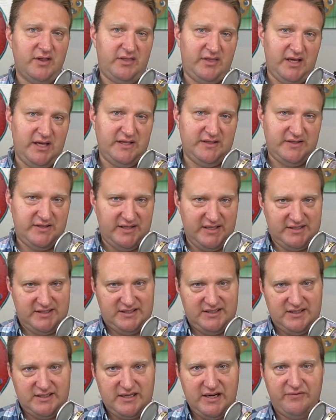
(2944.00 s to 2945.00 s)
of the things
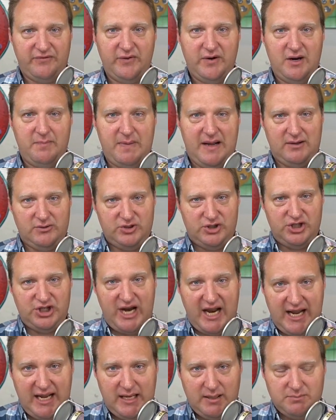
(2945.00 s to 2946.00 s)
that's different about
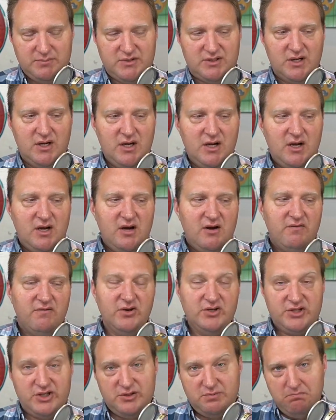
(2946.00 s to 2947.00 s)
James
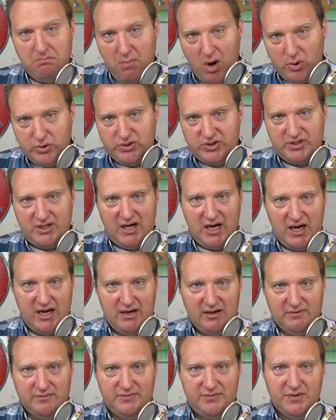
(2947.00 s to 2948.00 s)
versus most
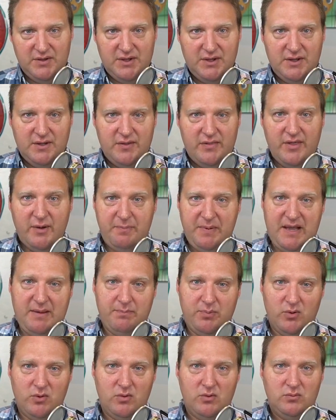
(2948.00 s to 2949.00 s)
of the
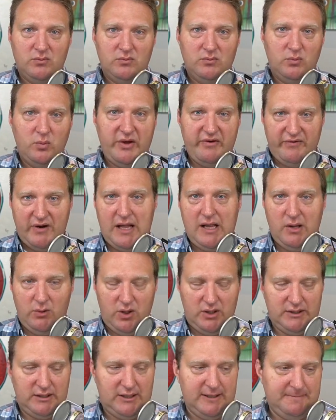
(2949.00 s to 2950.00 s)
people we
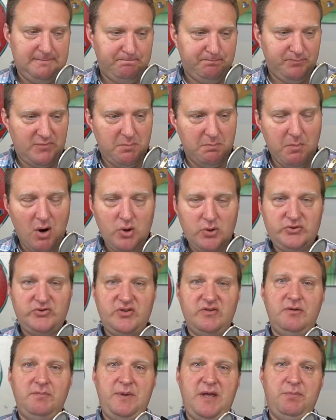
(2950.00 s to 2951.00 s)
follow online.
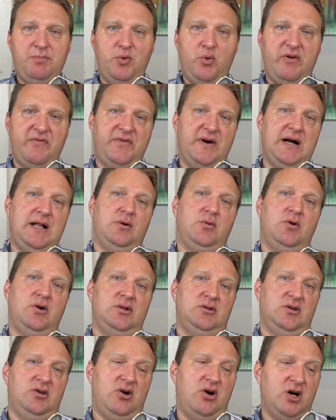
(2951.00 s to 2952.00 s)
Most of the people we follow
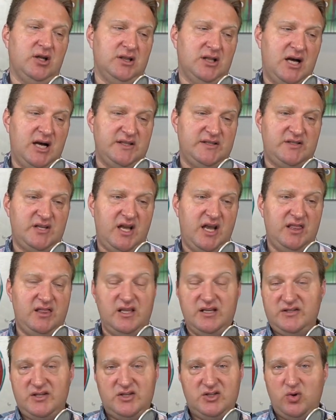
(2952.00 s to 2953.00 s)
on, online say,
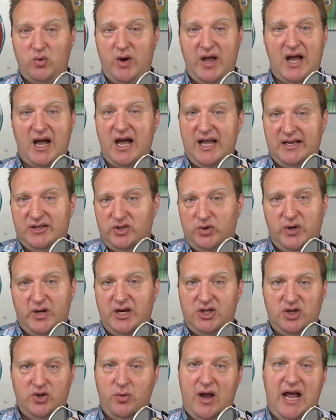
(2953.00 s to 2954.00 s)
This is the way I do
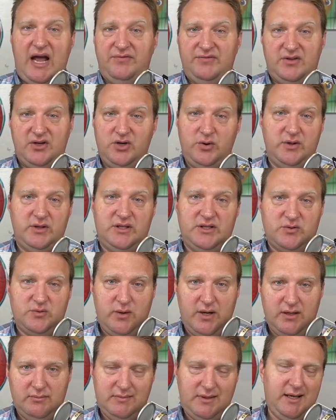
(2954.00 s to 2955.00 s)
it, and you have to do it
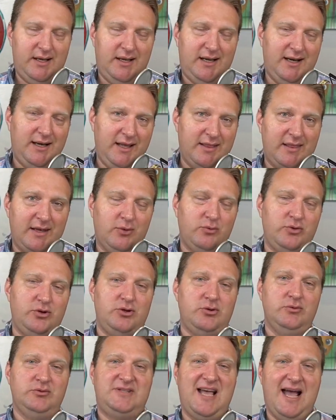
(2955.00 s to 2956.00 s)
this way. And again, they
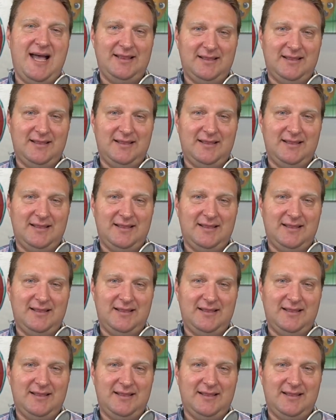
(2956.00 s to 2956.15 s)
don't use